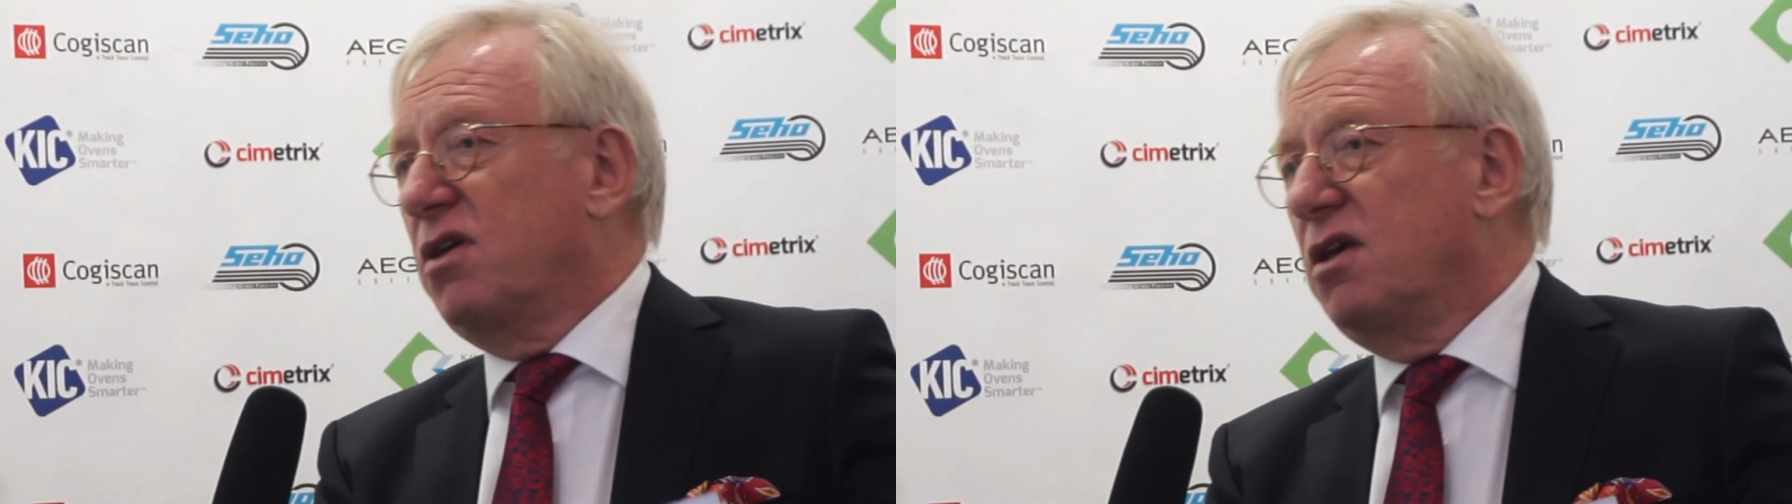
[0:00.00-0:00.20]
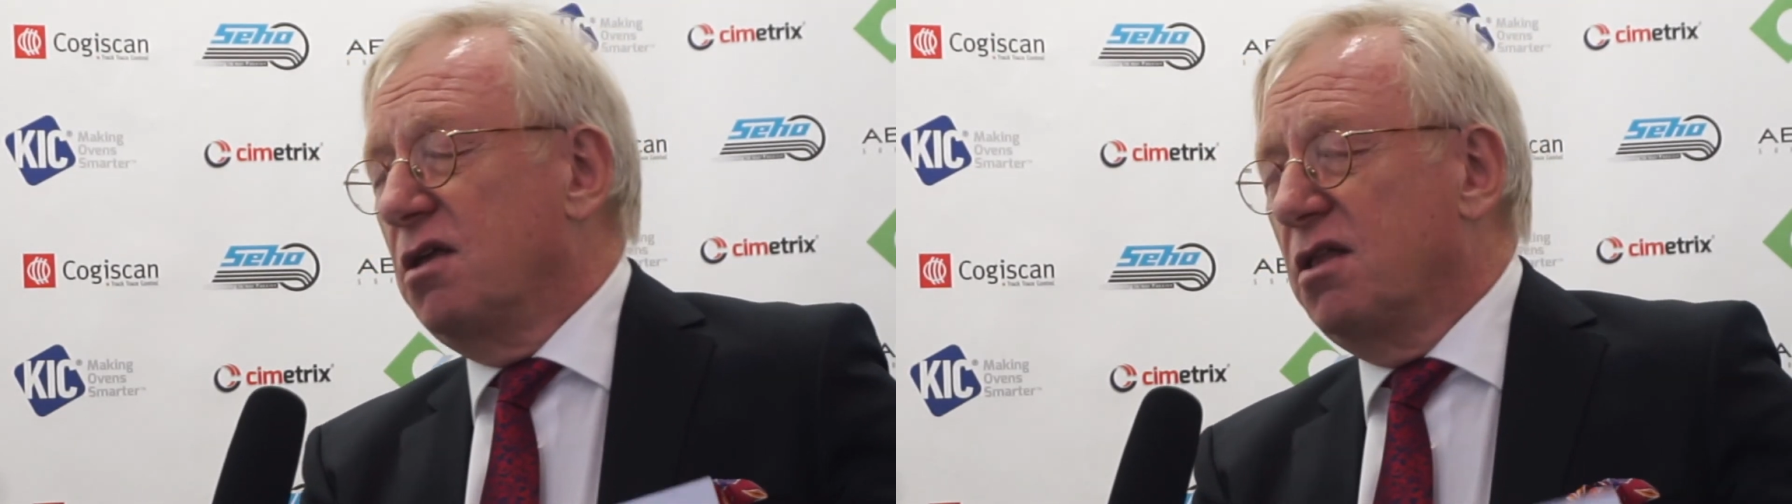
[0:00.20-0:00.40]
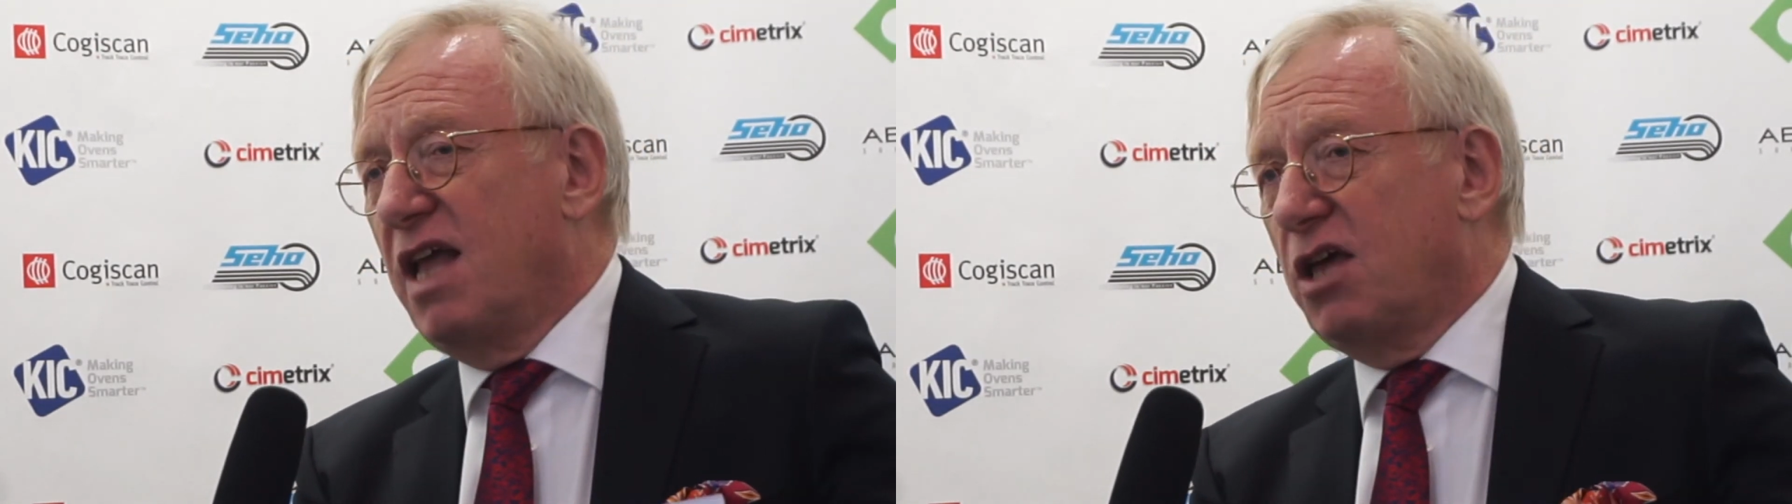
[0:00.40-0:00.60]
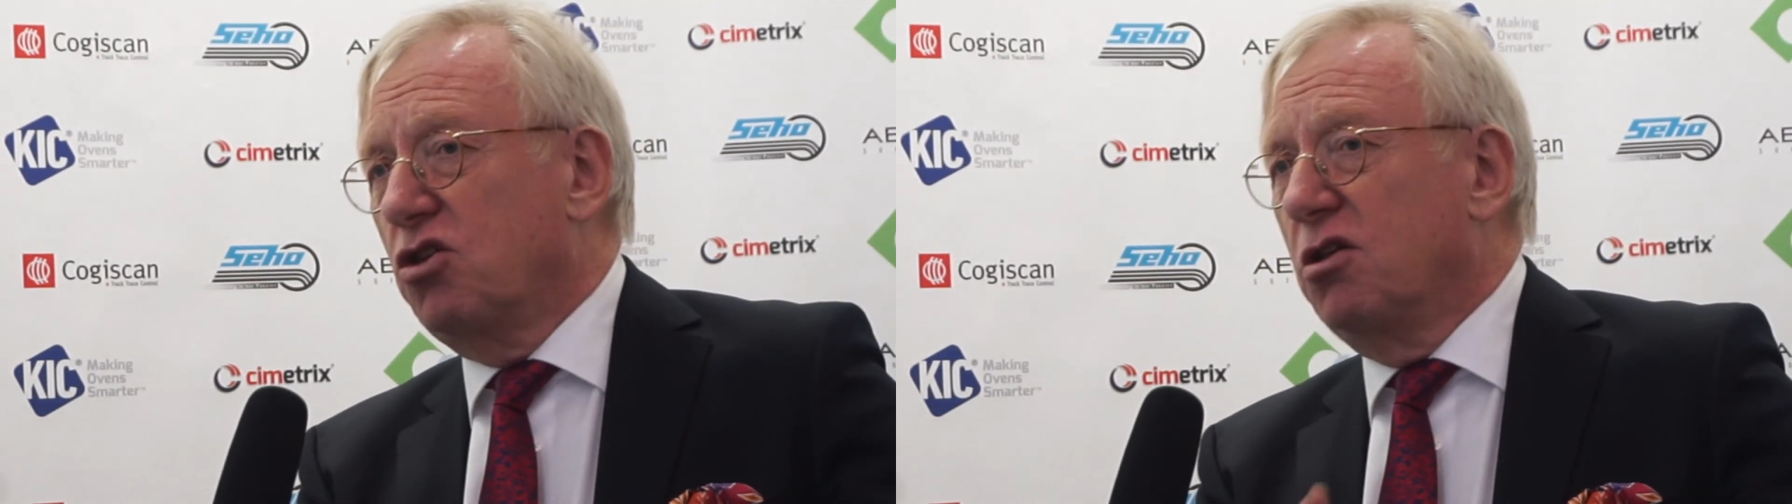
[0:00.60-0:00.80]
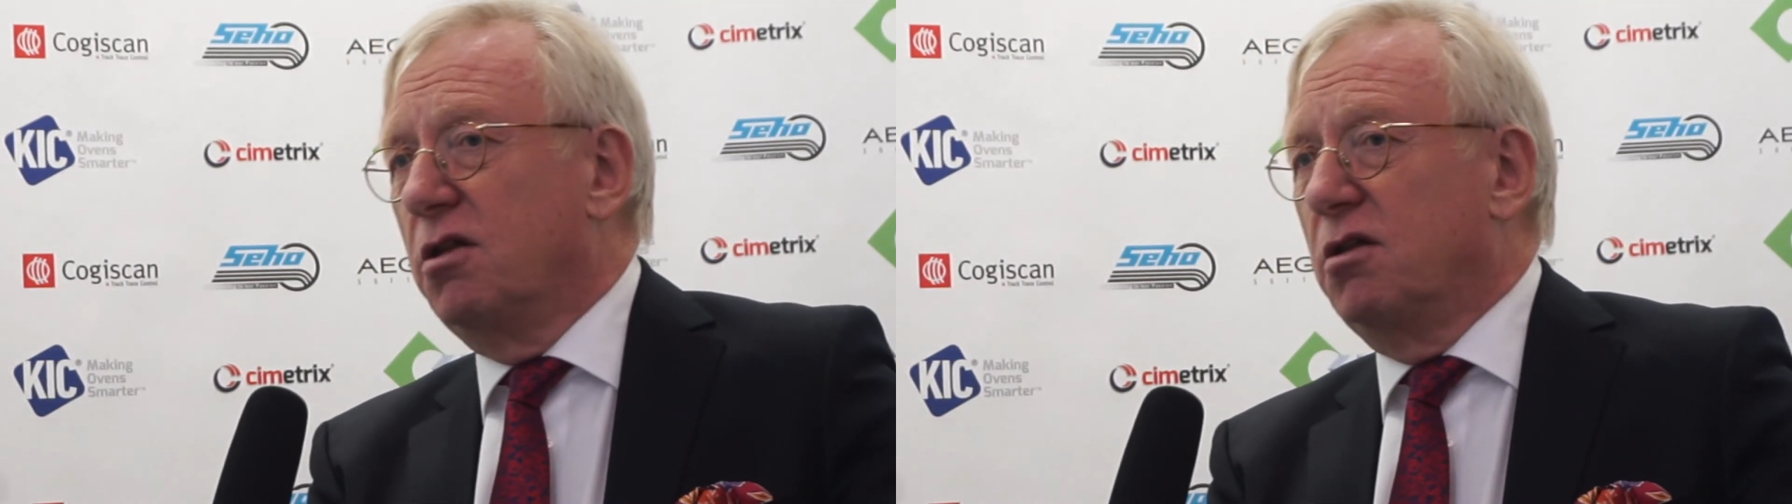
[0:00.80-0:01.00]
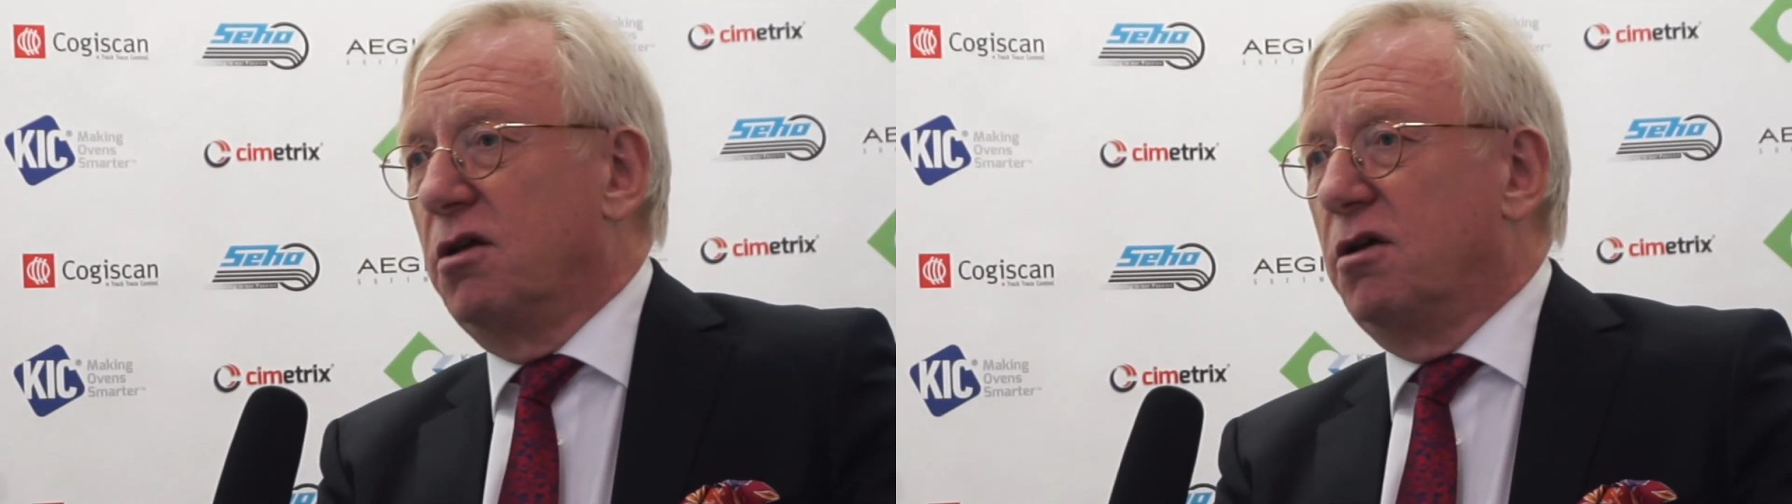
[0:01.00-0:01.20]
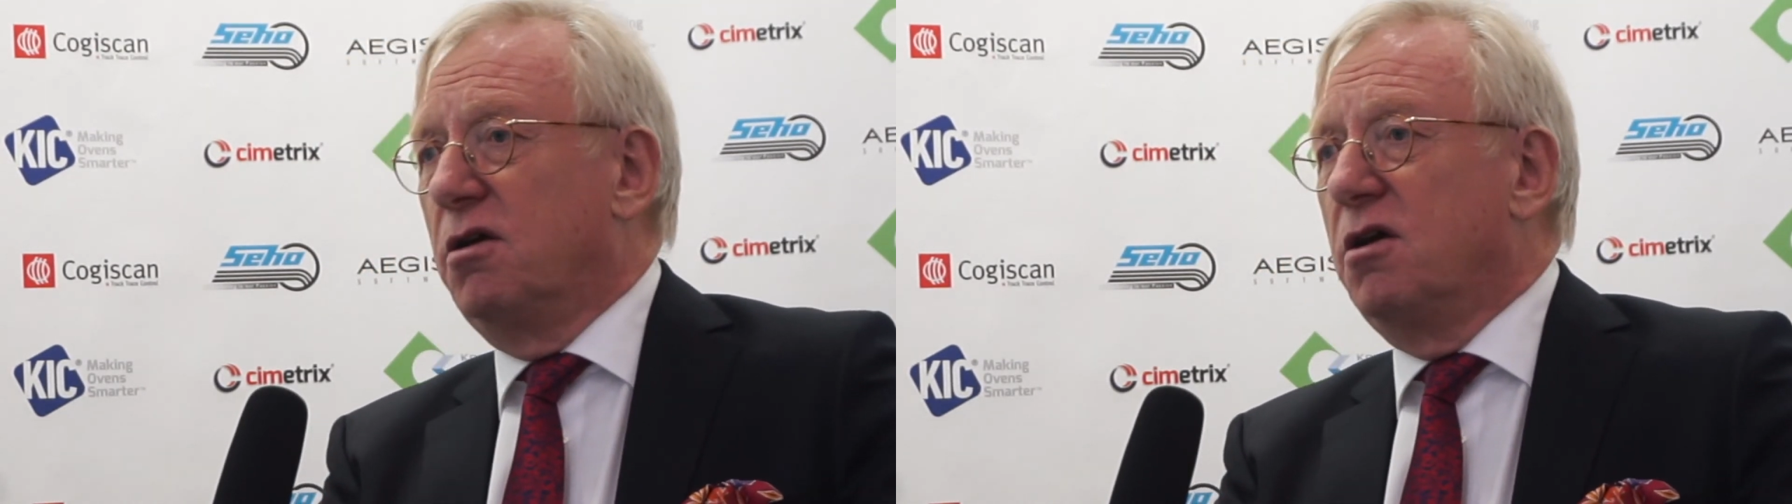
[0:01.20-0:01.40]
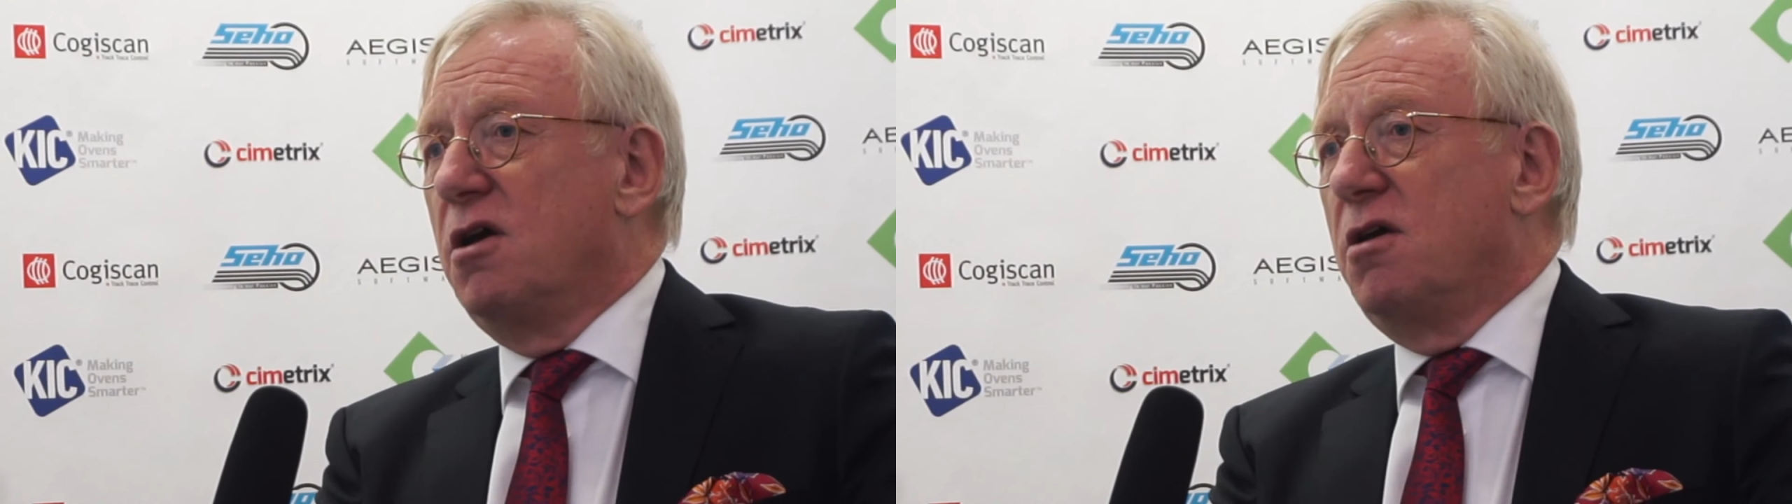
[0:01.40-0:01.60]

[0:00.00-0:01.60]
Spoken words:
the National